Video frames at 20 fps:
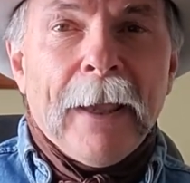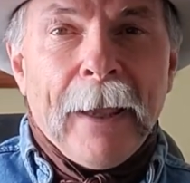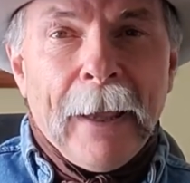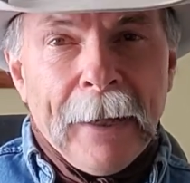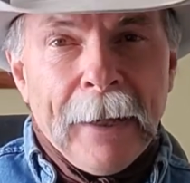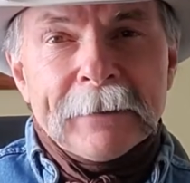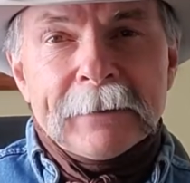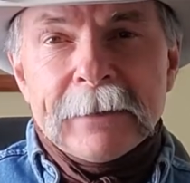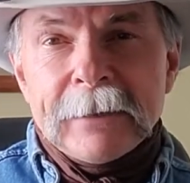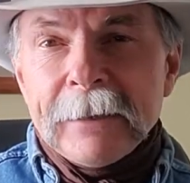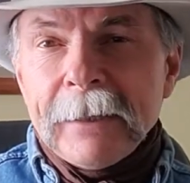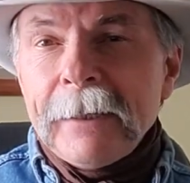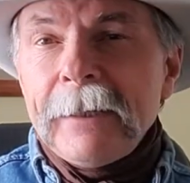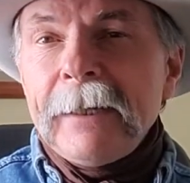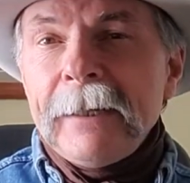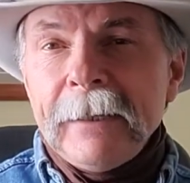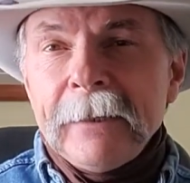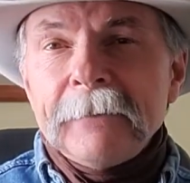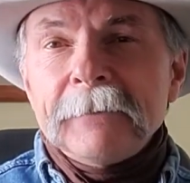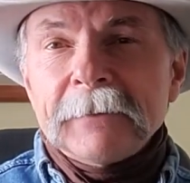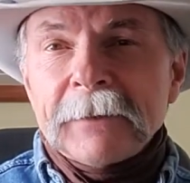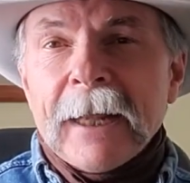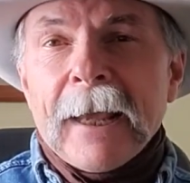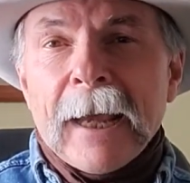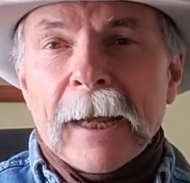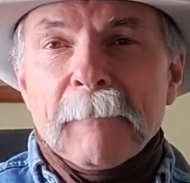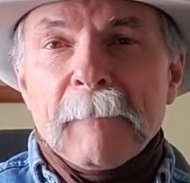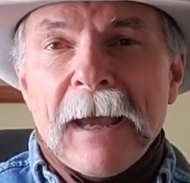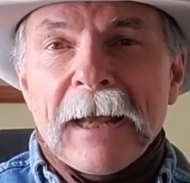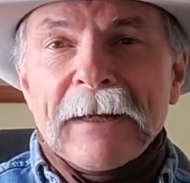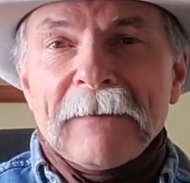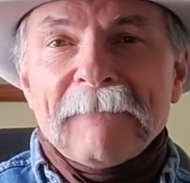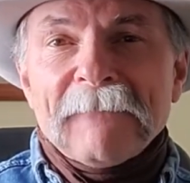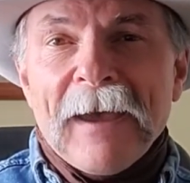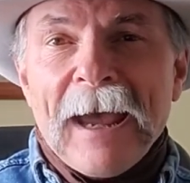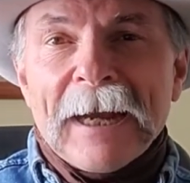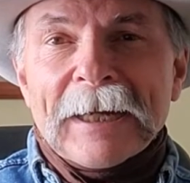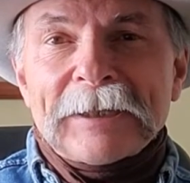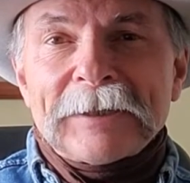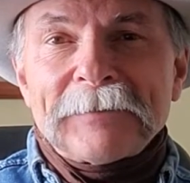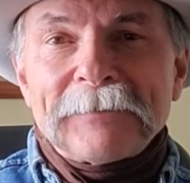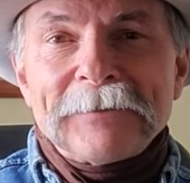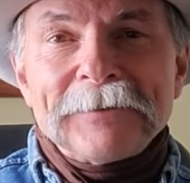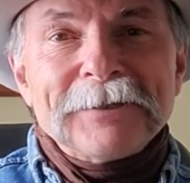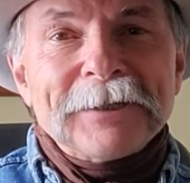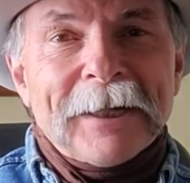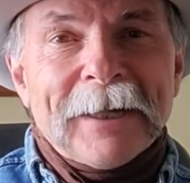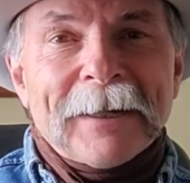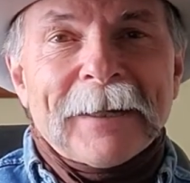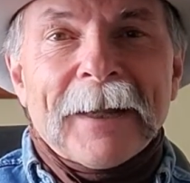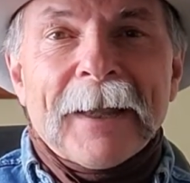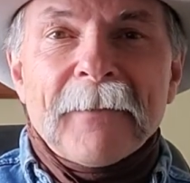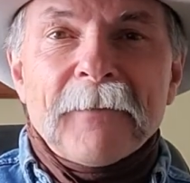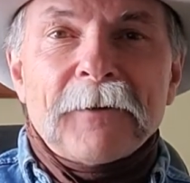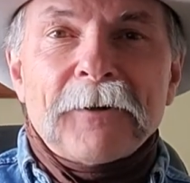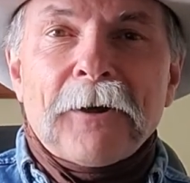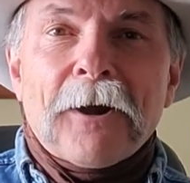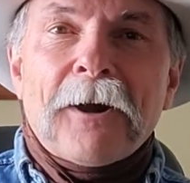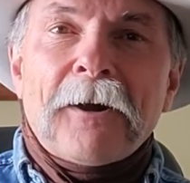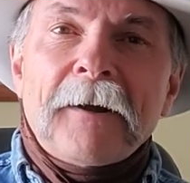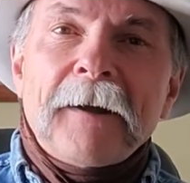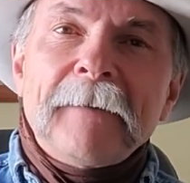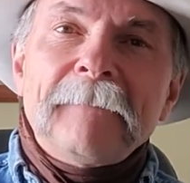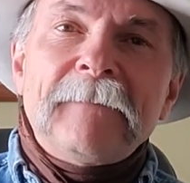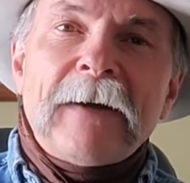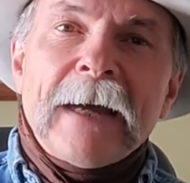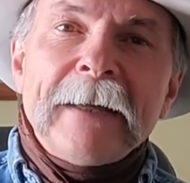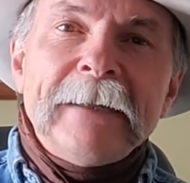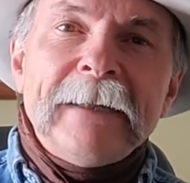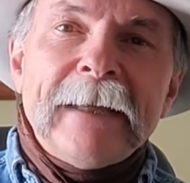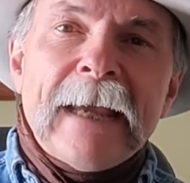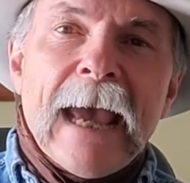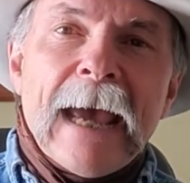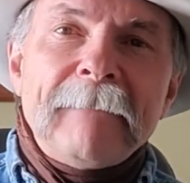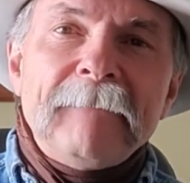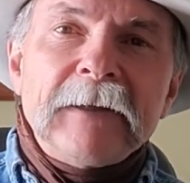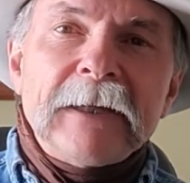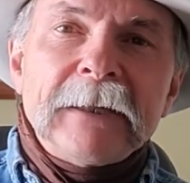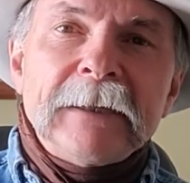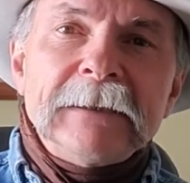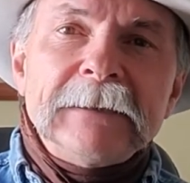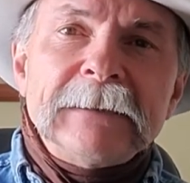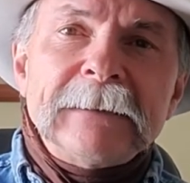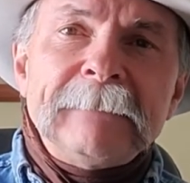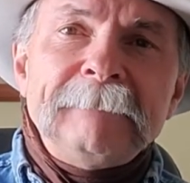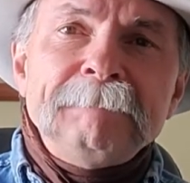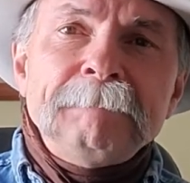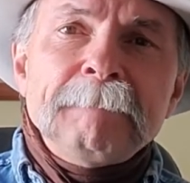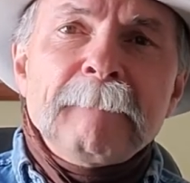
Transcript: as did ear tag manufacturers and other RFID advocates.